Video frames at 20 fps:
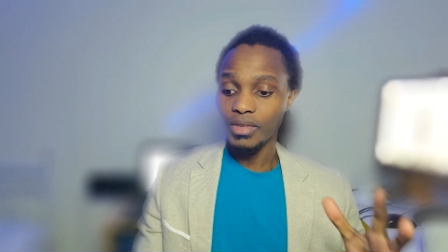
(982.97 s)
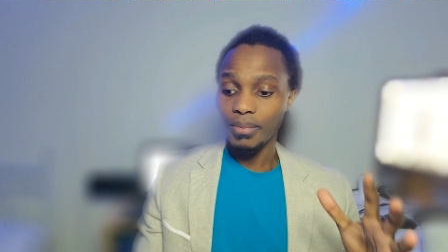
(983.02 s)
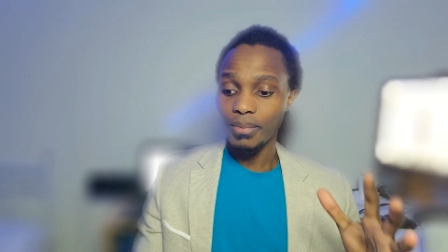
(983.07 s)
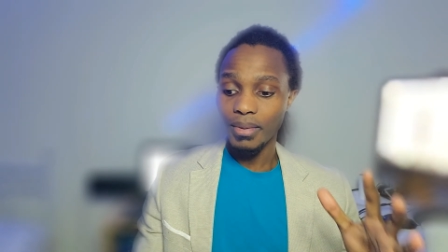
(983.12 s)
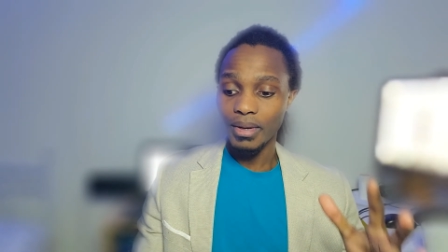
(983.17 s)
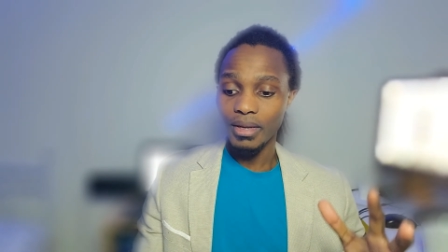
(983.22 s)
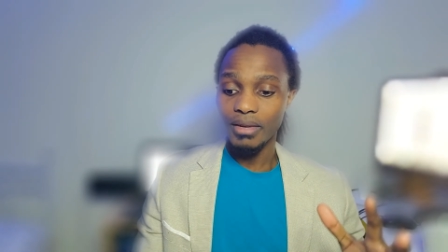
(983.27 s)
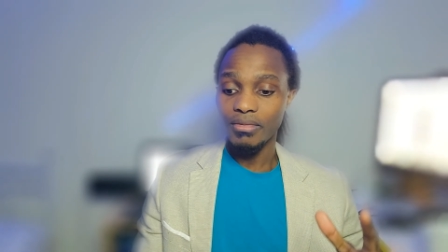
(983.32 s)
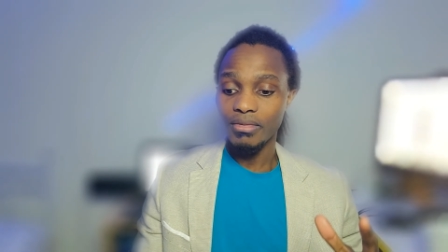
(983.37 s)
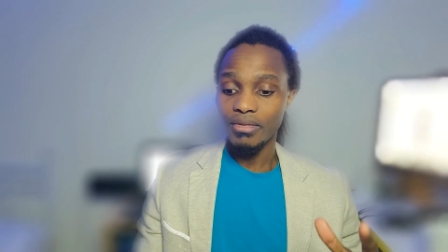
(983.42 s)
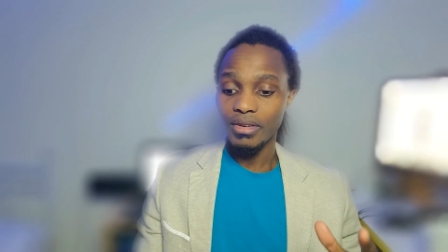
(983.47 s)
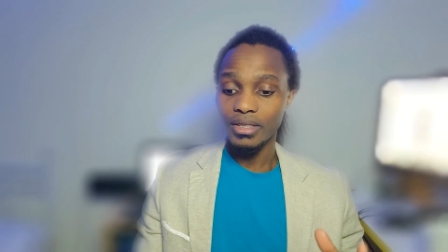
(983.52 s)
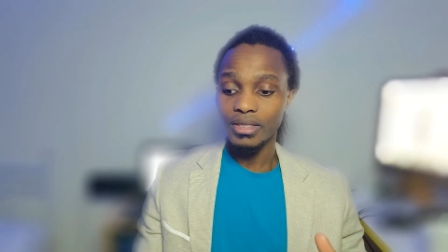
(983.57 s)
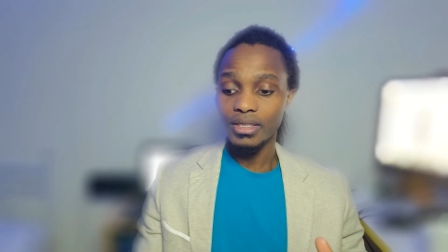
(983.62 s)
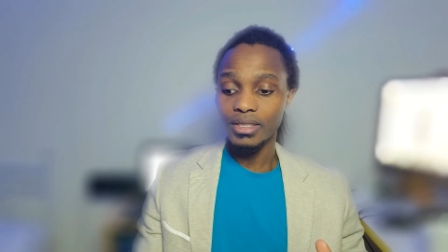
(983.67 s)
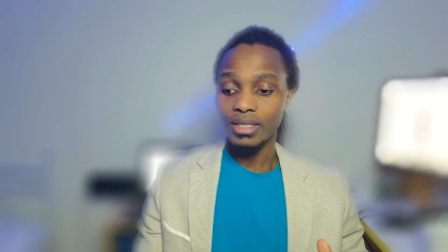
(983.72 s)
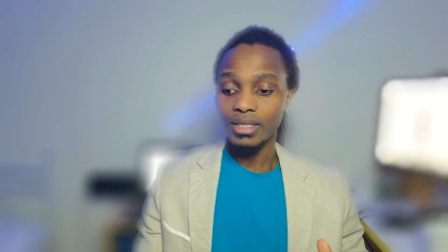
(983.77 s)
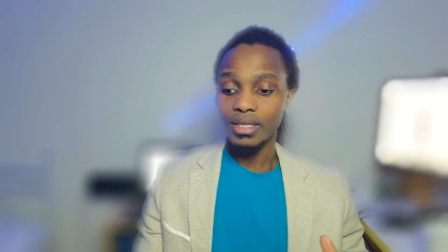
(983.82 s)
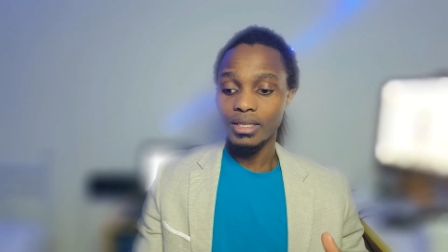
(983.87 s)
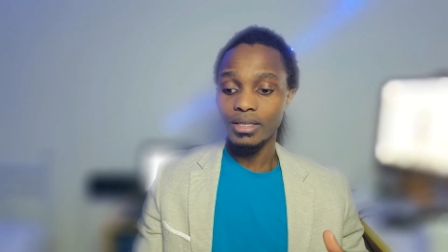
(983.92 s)

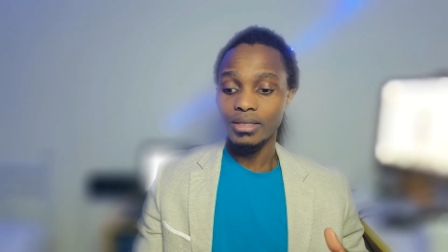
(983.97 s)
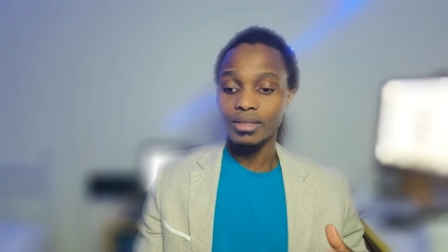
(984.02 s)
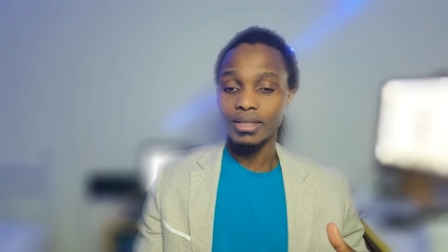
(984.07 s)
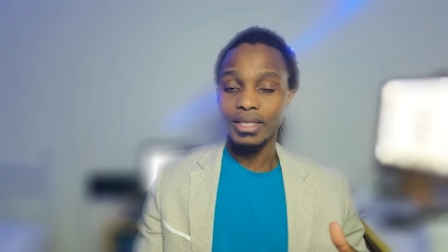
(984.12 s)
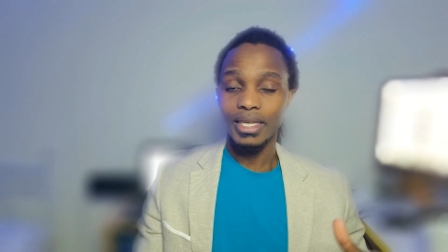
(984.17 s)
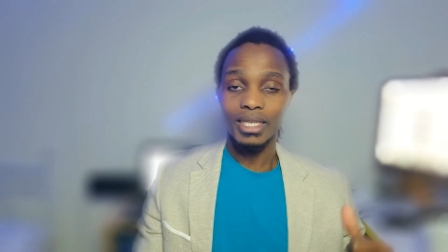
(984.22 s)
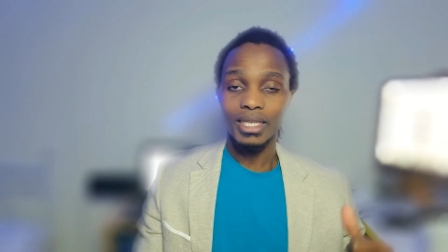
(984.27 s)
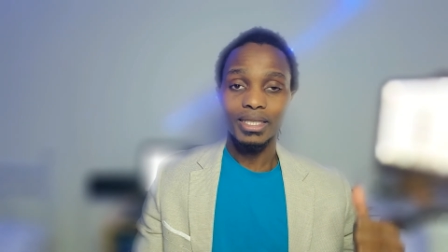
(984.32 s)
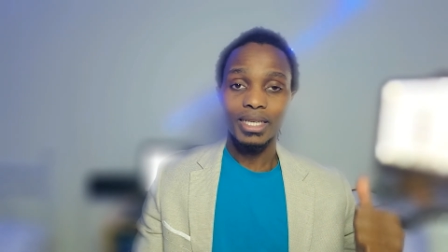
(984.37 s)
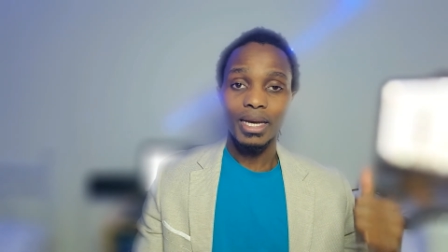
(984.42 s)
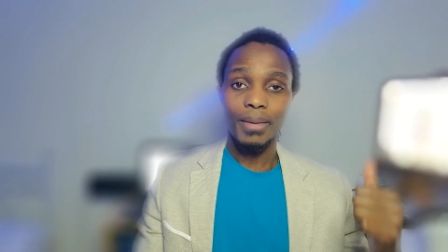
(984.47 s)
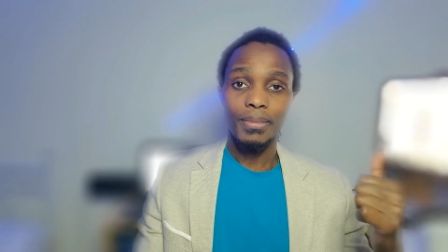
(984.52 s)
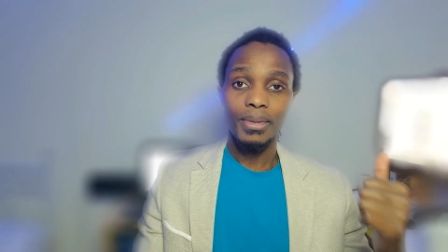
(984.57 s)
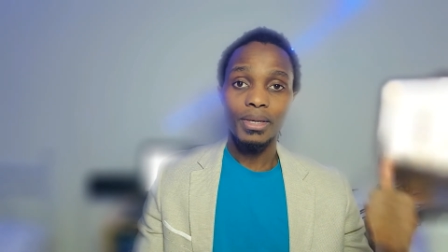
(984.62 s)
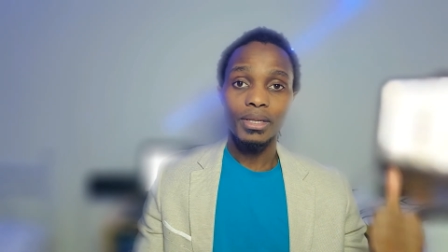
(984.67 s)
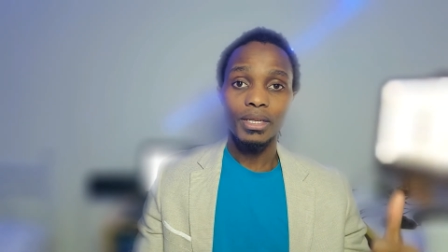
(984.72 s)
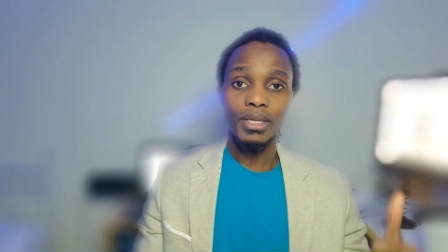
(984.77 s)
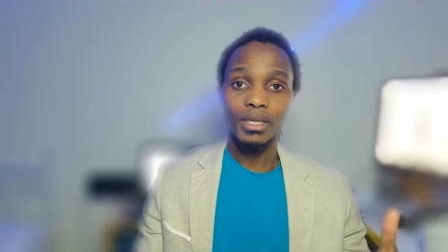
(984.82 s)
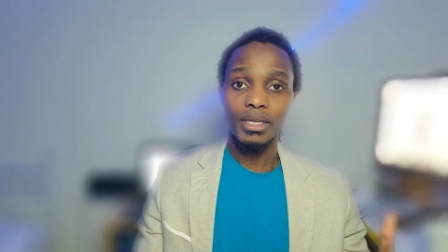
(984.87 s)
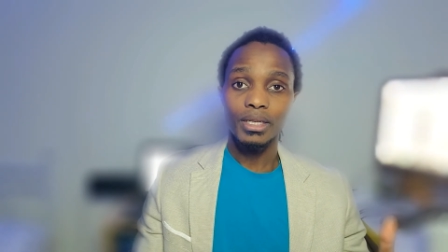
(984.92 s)
benefits is the
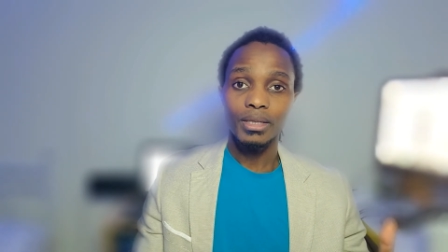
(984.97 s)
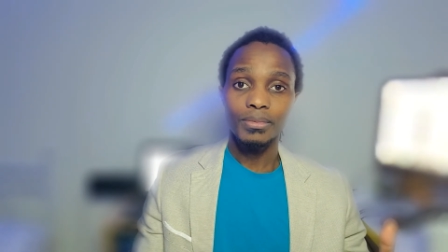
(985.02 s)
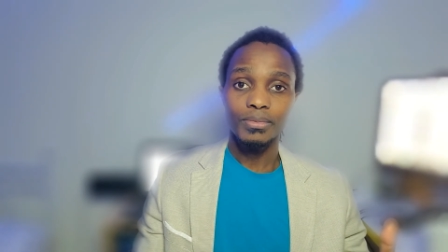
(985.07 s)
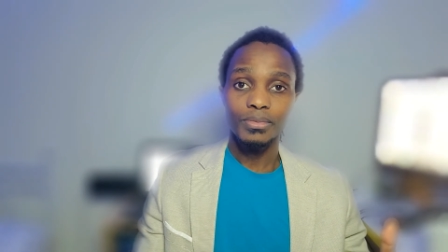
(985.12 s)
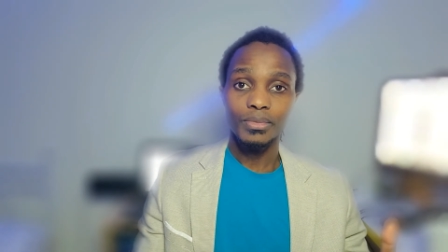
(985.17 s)
ability